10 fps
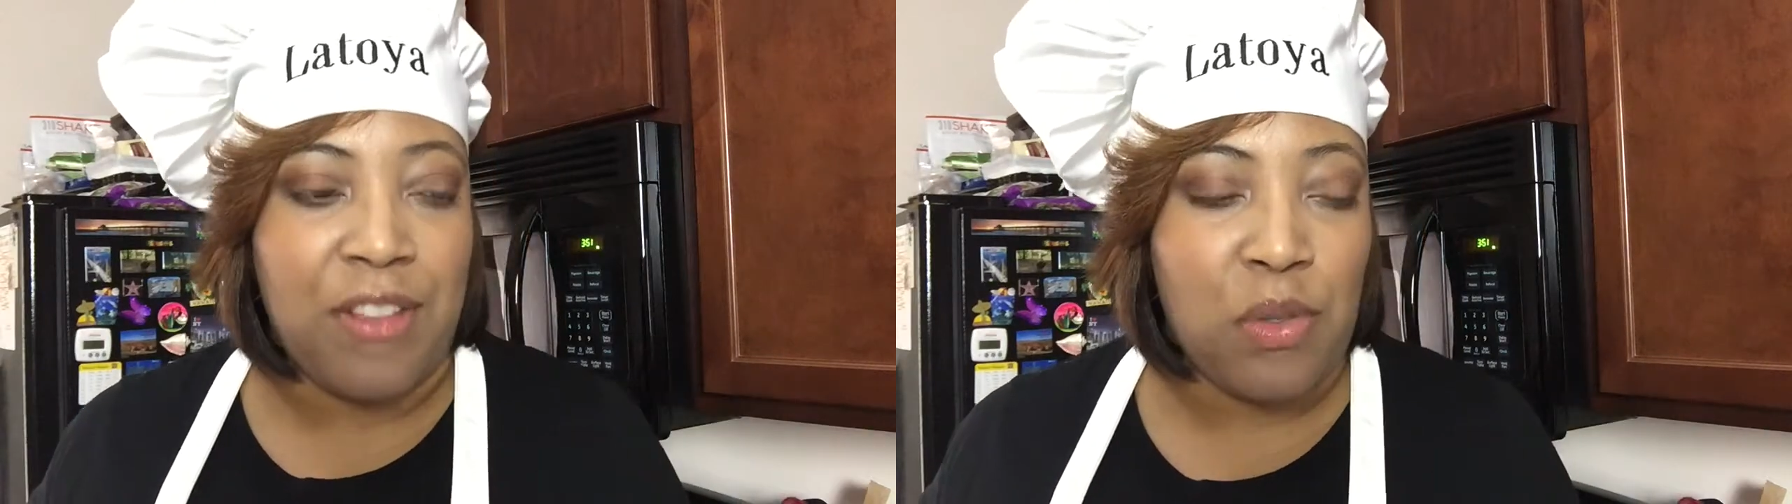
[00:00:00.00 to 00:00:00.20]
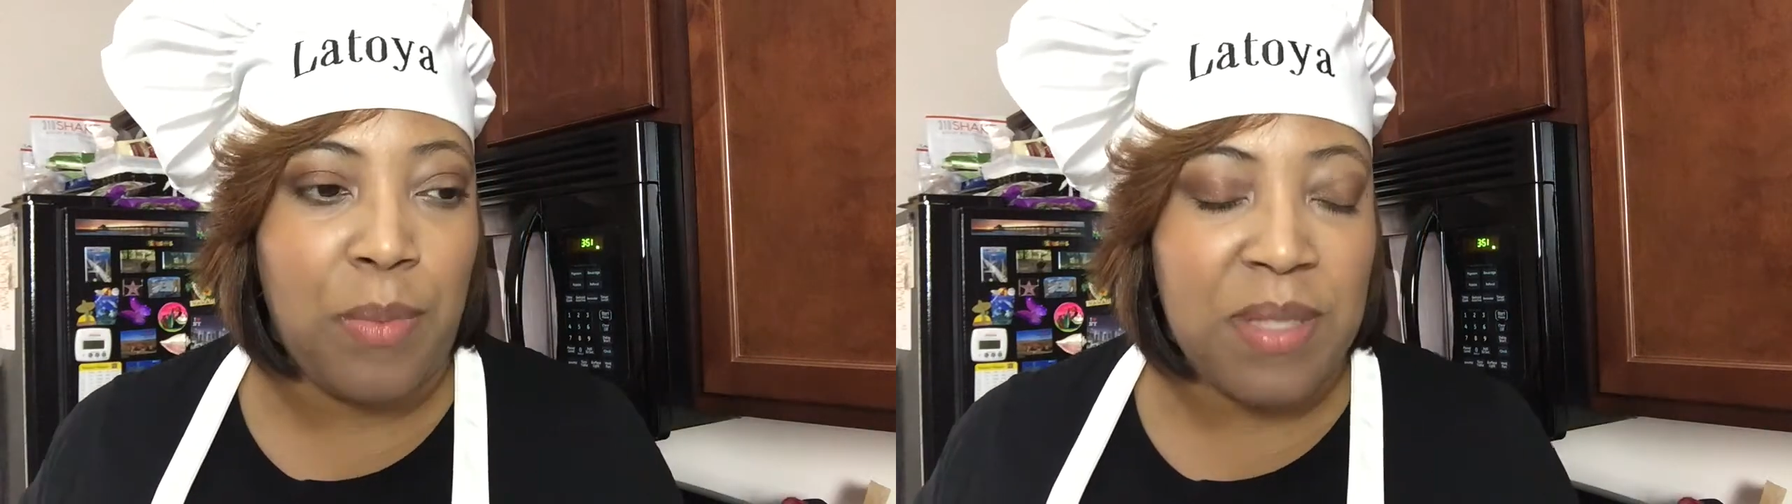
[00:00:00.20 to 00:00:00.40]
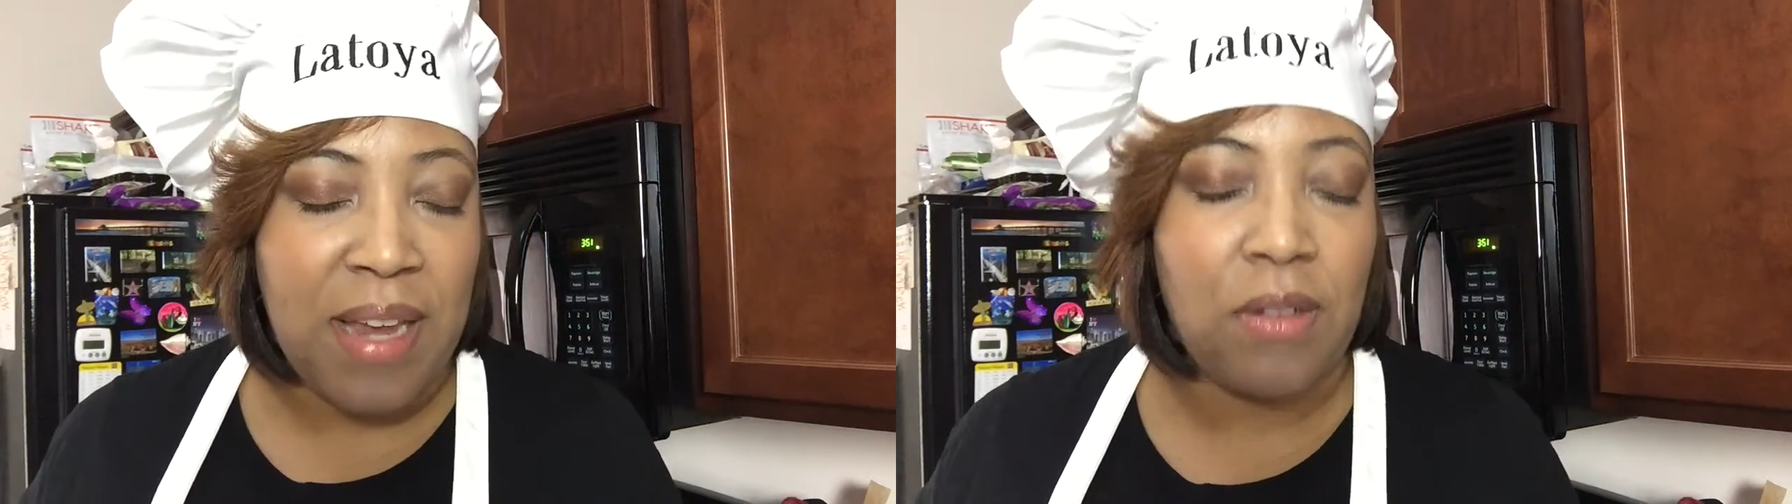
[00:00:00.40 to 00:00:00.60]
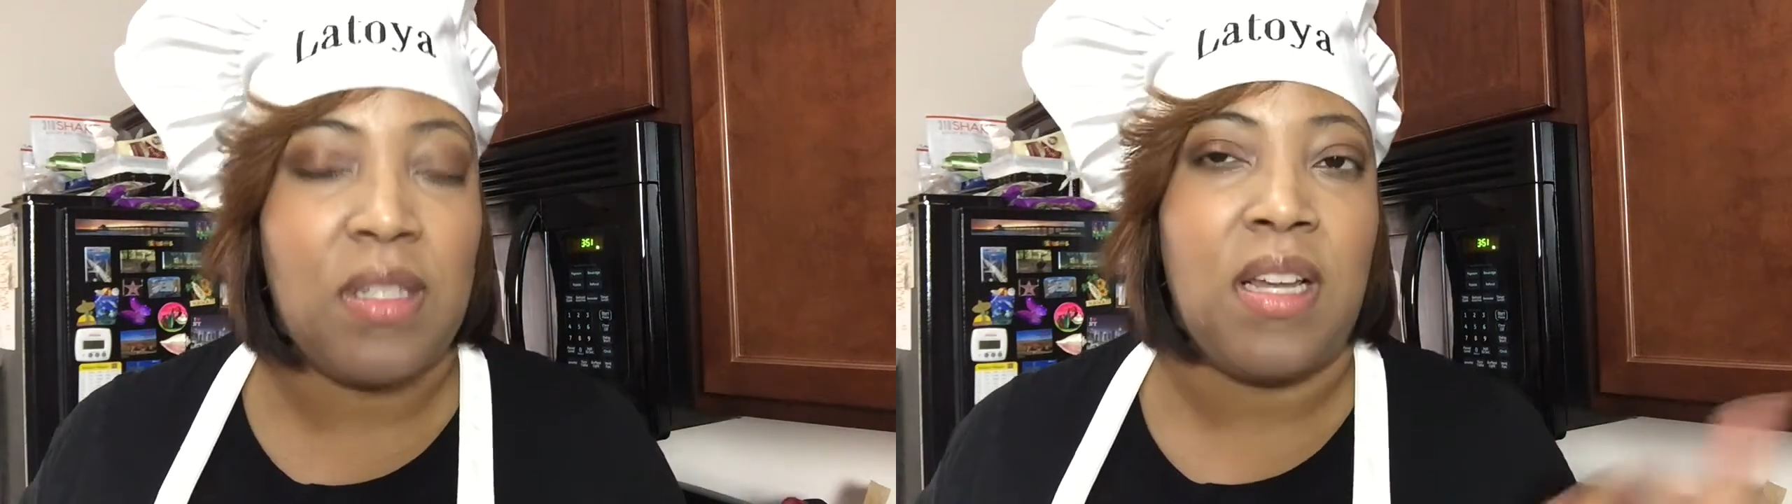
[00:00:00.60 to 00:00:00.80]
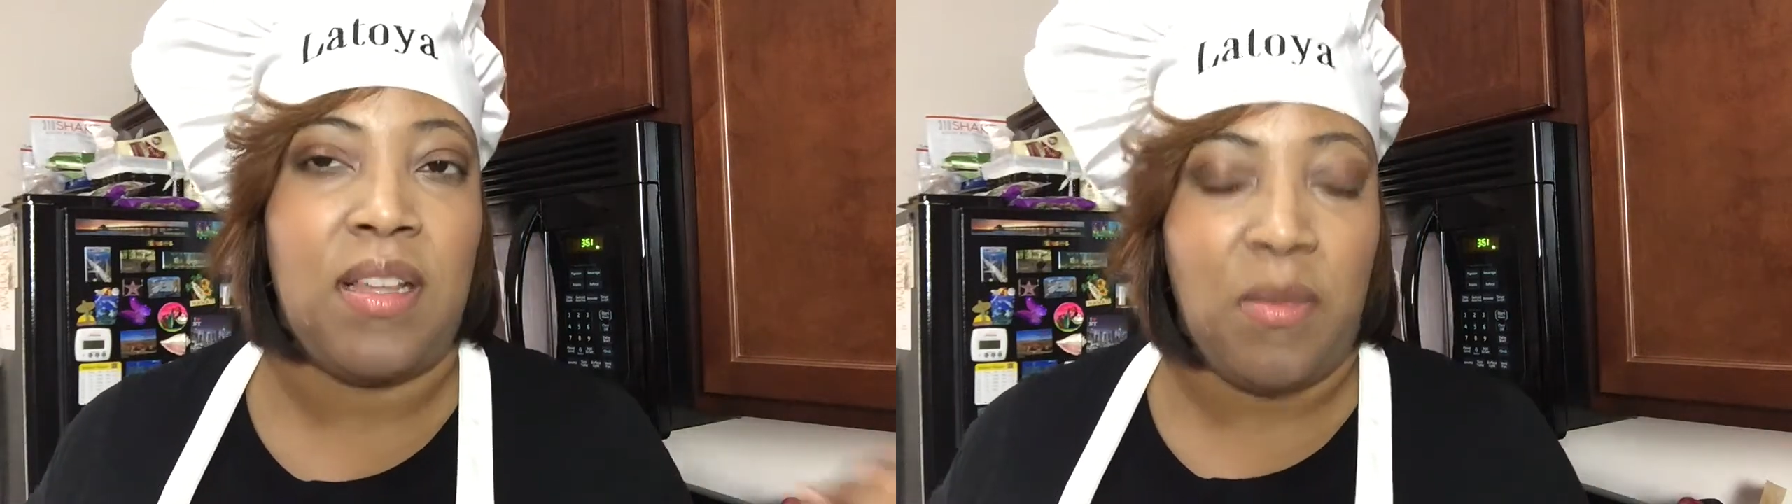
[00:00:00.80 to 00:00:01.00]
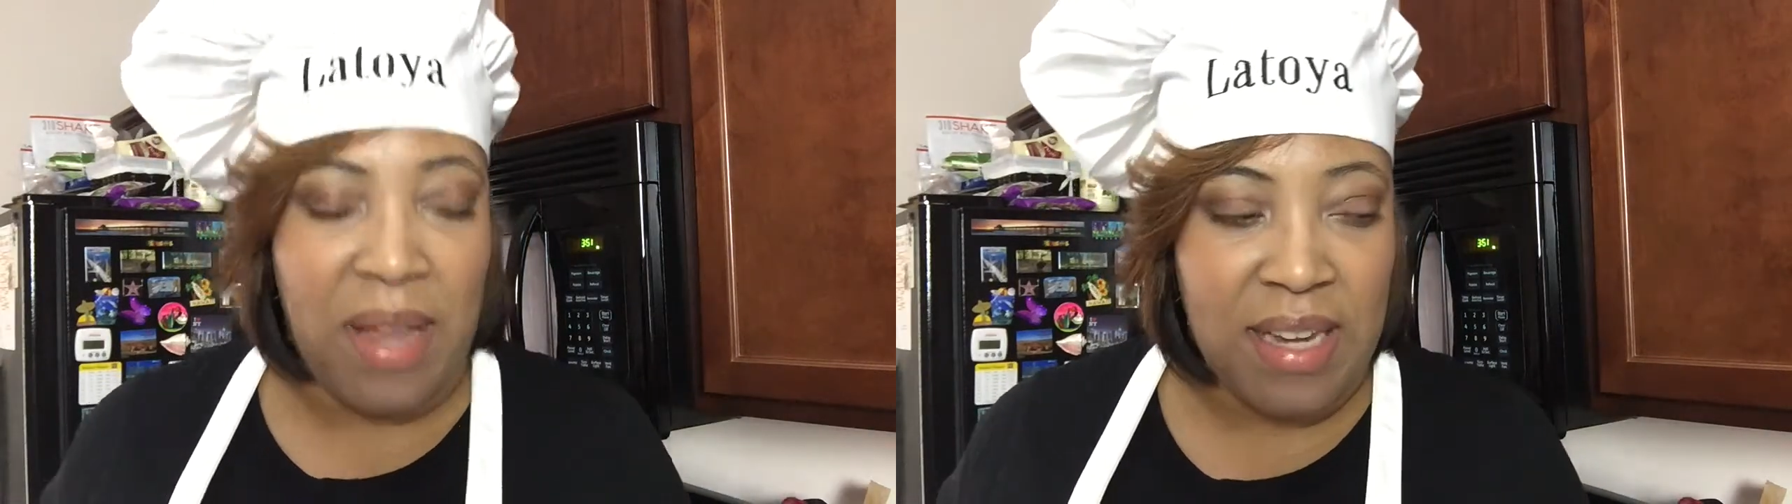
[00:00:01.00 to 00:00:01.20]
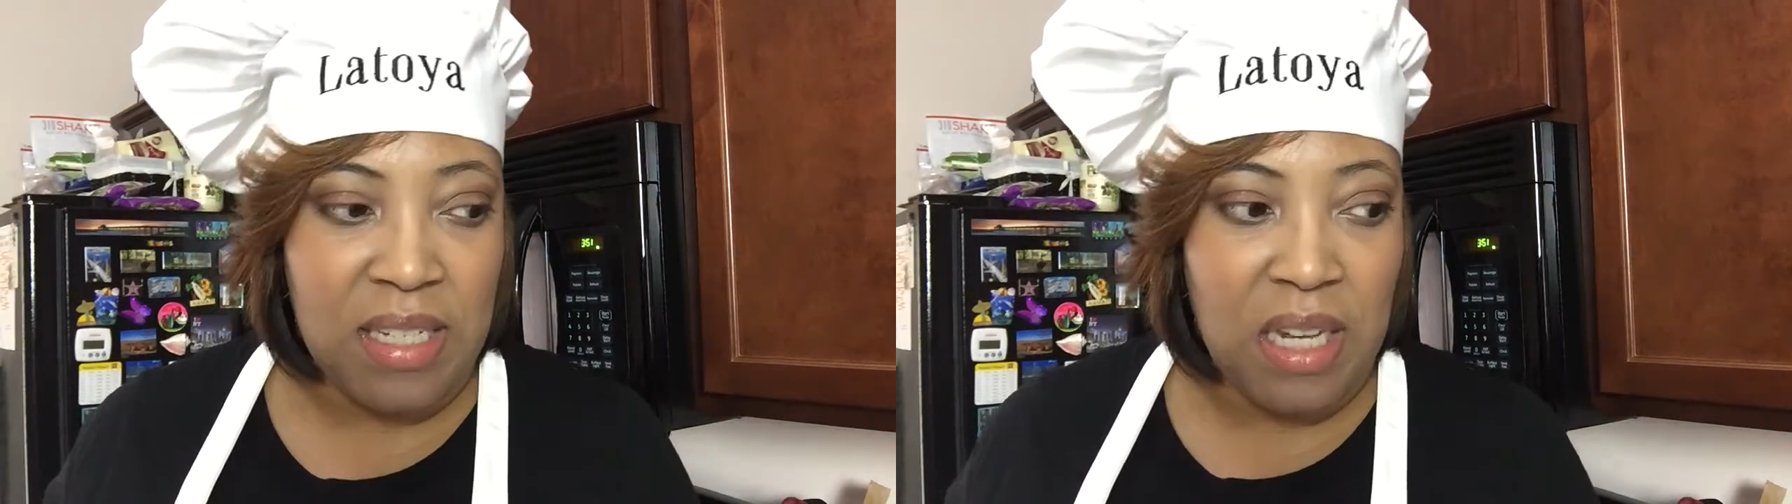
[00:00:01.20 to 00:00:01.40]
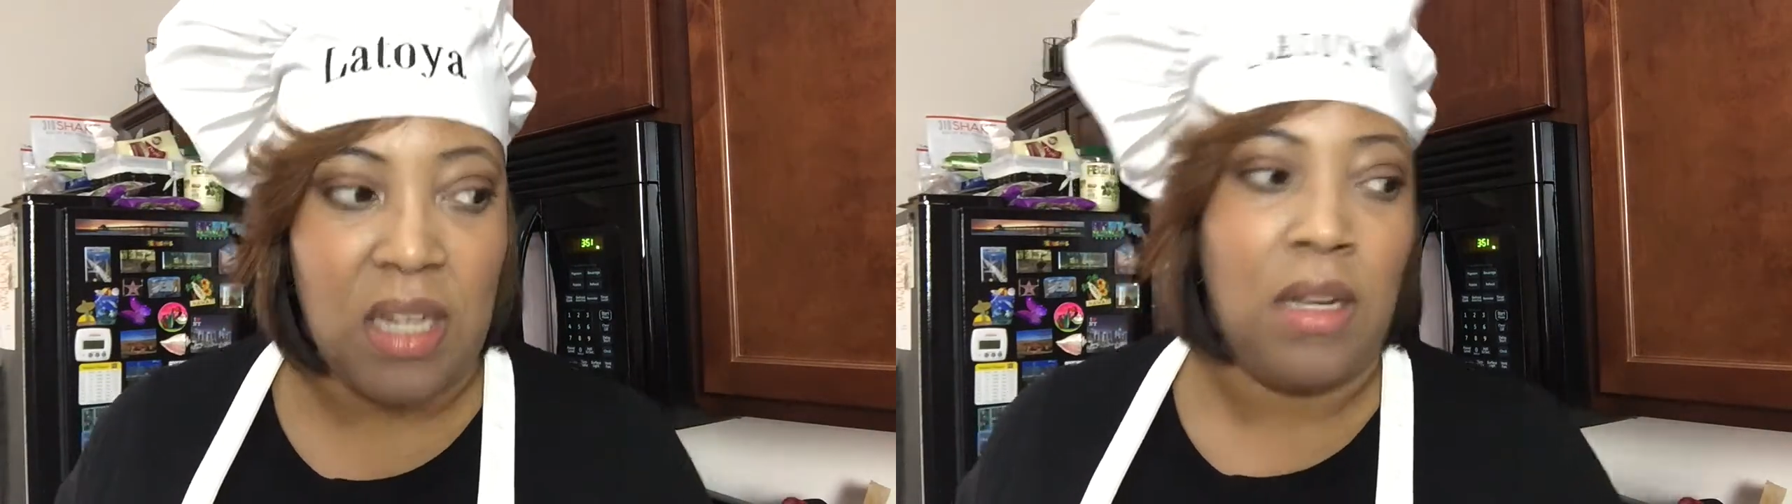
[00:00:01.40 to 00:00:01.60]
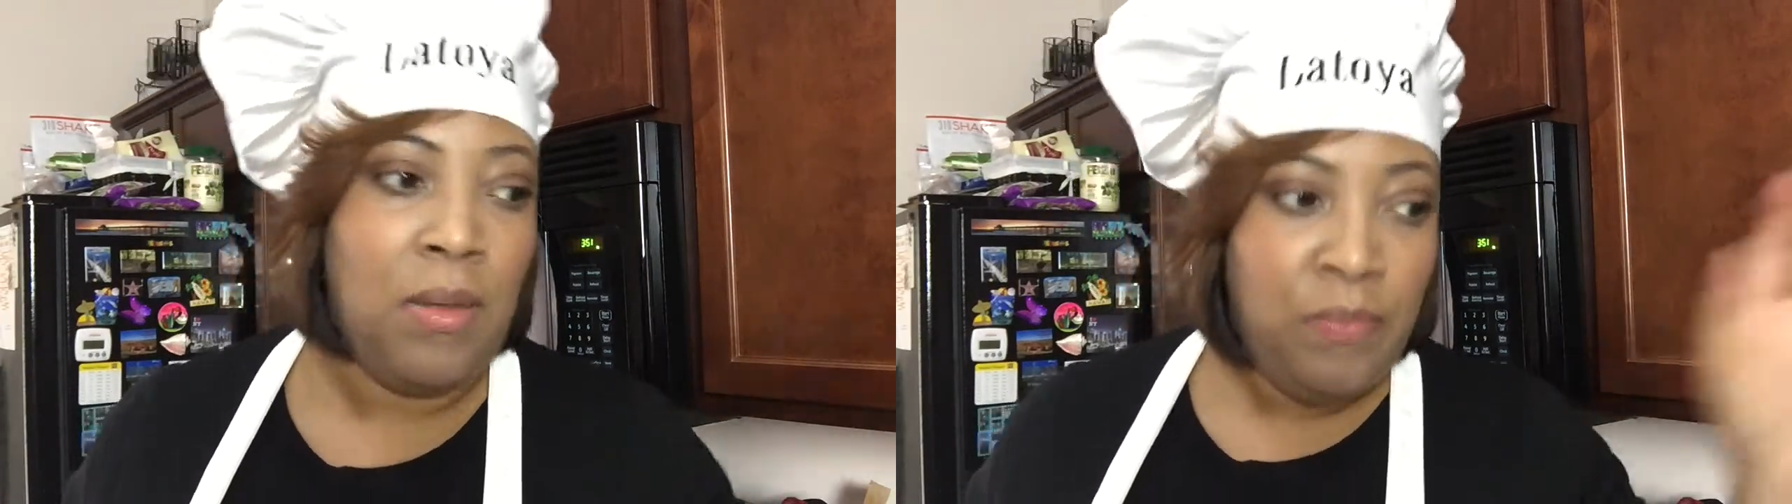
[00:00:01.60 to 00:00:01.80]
the sweet potatoes done and the bacon done,